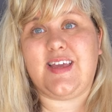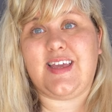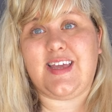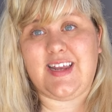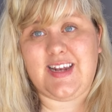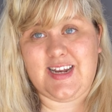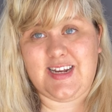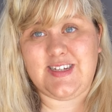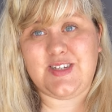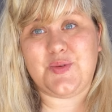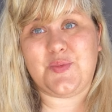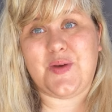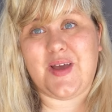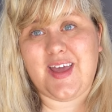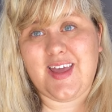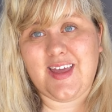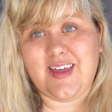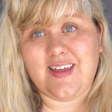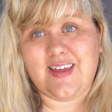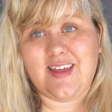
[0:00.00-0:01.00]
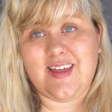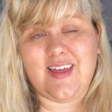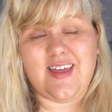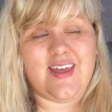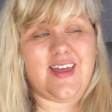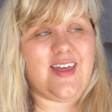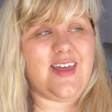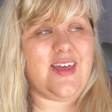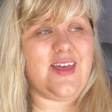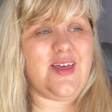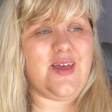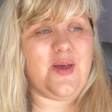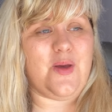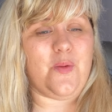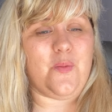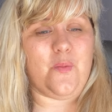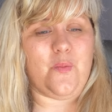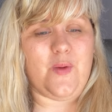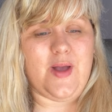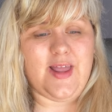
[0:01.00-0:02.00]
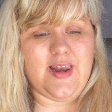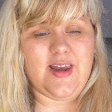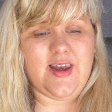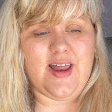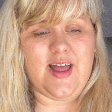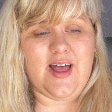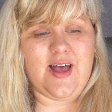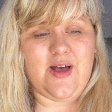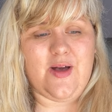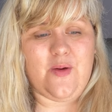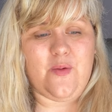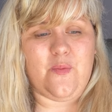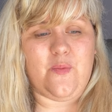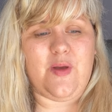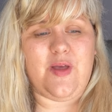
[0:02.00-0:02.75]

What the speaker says: you need to wait. Wait it out.